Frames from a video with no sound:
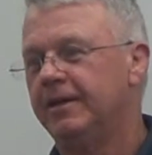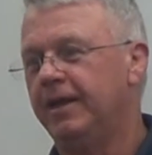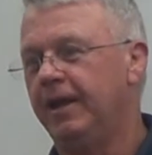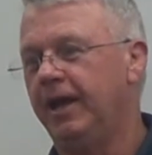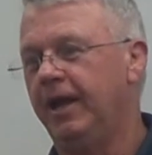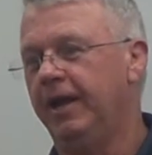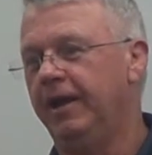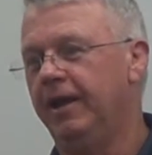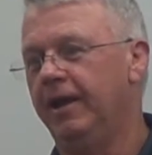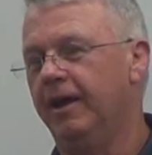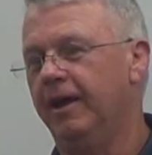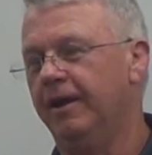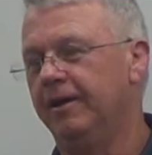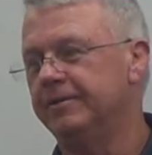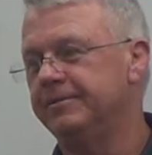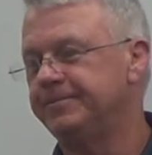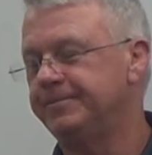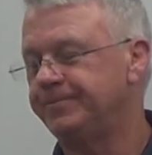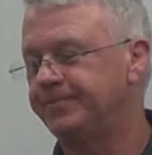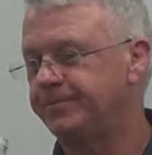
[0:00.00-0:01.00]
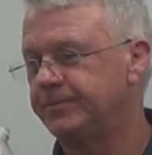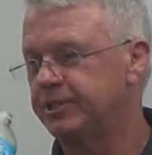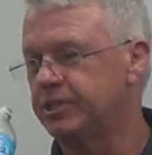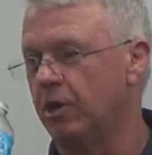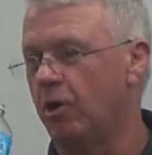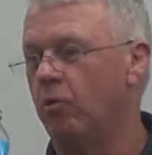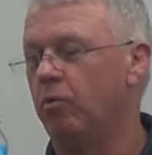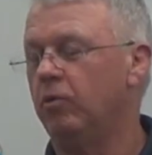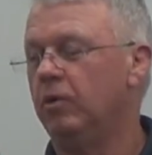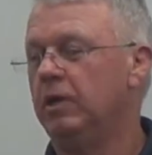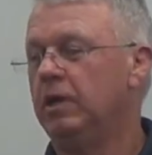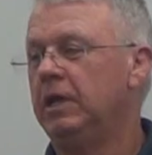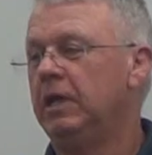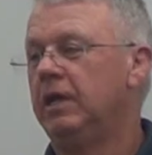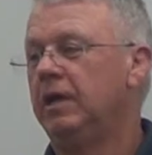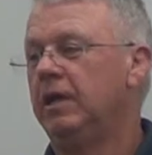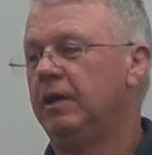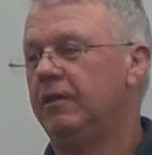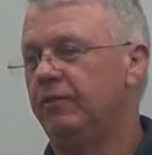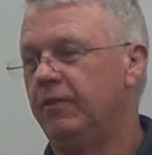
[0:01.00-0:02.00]
And so
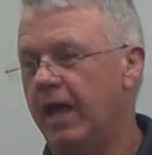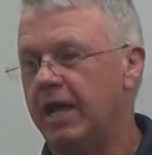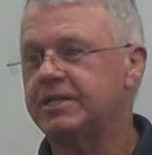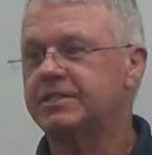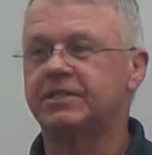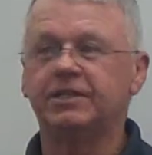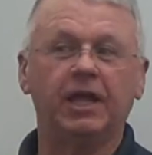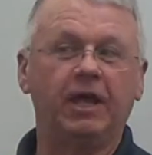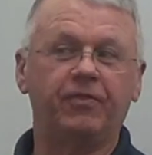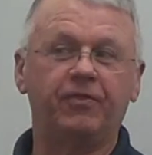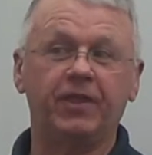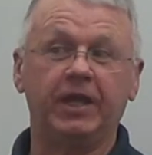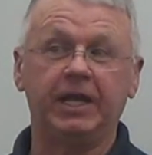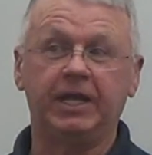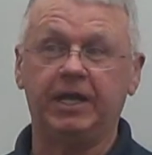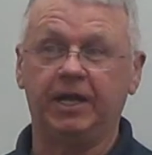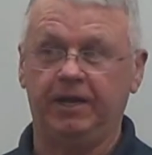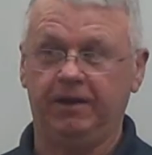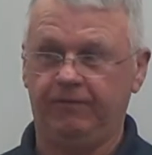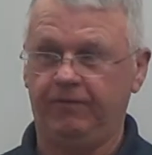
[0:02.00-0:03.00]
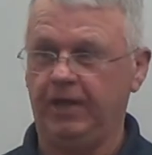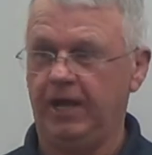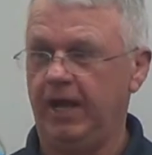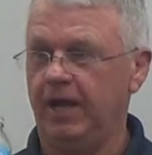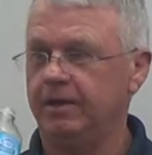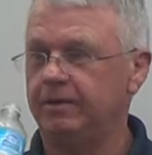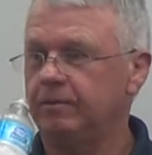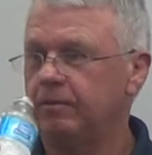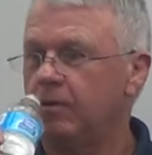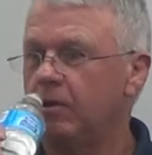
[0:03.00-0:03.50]
that's the thinking of that.